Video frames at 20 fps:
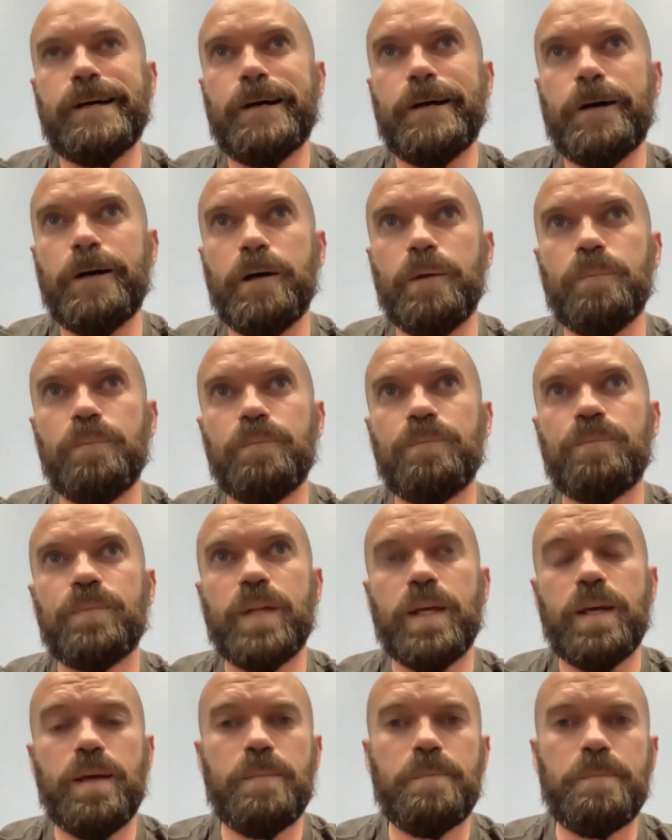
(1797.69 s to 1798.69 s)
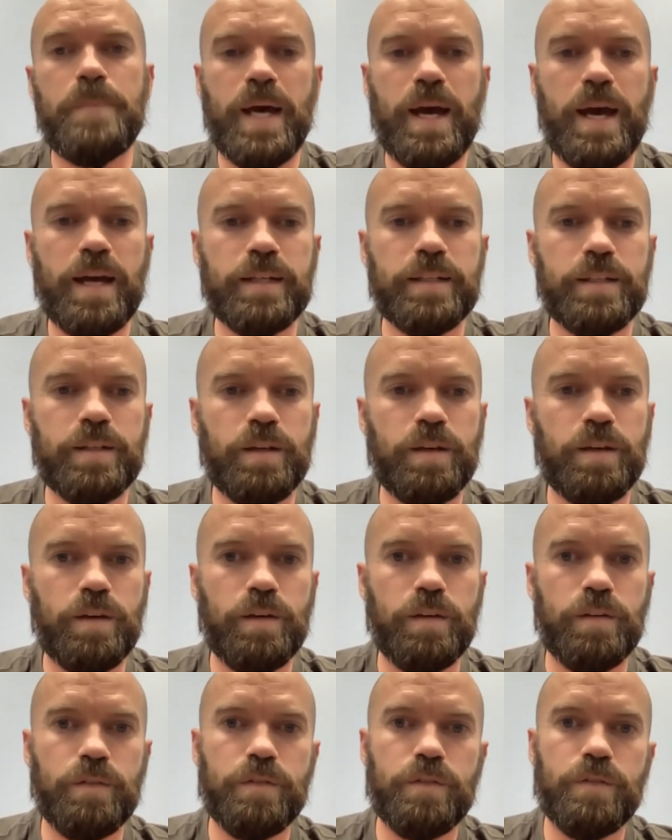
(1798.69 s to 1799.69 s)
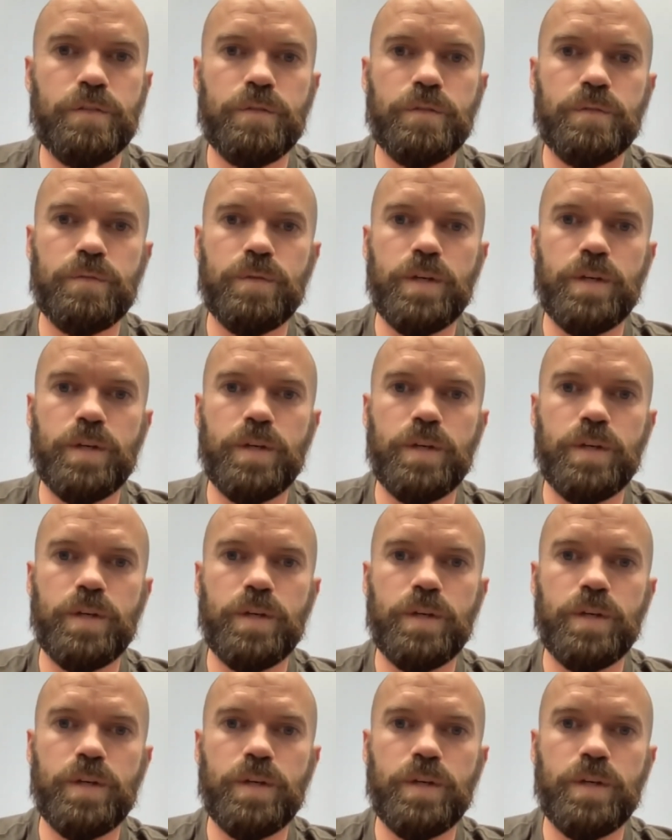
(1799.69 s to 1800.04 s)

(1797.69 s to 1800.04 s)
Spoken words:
the impact of